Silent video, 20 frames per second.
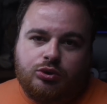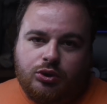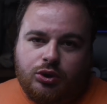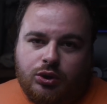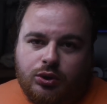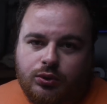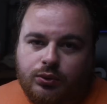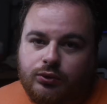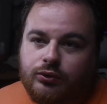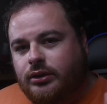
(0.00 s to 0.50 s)
to
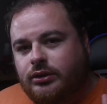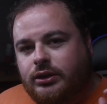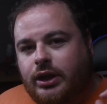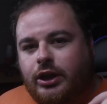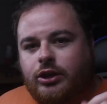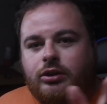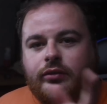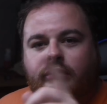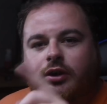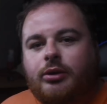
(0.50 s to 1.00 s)
use.
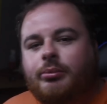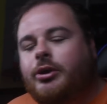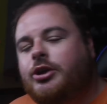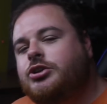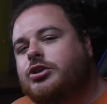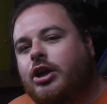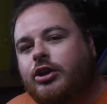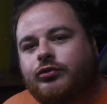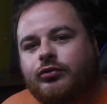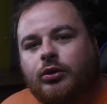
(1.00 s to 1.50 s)
Thank you very
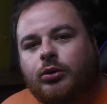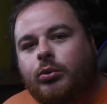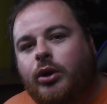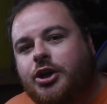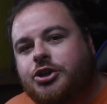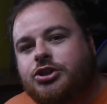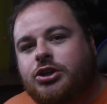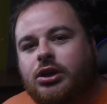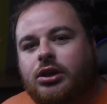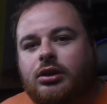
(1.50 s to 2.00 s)
much guys for
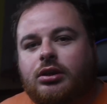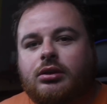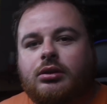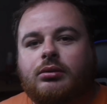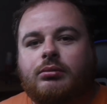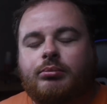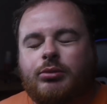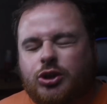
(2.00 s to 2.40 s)
watching.